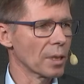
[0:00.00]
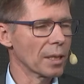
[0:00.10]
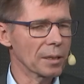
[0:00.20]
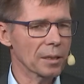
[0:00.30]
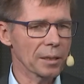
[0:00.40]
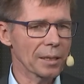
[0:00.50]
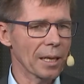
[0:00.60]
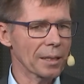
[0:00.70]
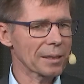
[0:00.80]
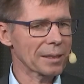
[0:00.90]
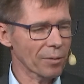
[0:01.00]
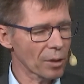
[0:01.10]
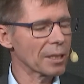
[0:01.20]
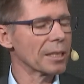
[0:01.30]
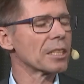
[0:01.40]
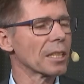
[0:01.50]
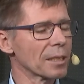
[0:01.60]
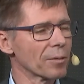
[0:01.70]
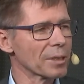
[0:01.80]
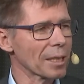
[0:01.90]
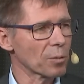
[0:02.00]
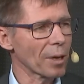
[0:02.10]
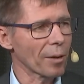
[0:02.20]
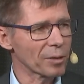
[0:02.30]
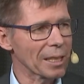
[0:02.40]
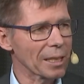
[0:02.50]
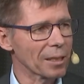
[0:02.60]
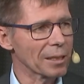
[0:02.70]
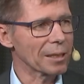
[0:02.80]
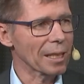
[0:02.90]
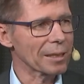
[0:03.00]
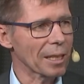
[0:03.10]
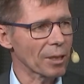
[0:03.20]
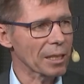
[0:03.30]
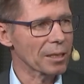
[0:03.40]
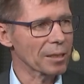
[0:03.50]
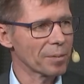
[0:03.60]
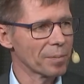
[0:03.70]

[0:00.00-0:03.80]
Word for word: And there are several initiatives that we have taken in that direction.